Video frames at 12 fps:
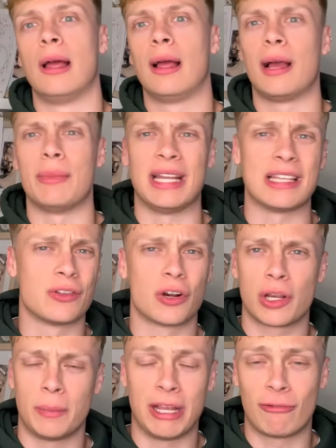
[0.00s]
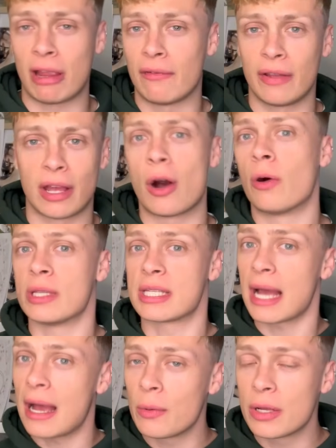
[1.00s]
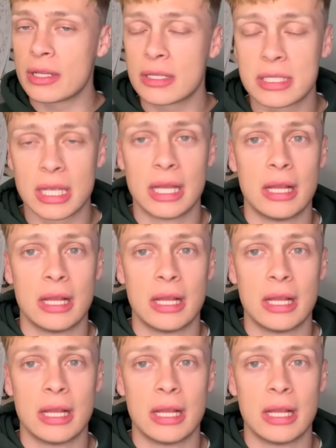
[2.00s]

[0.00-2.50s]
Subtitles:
I mean, it's not going to be a great fit at Alton Towers.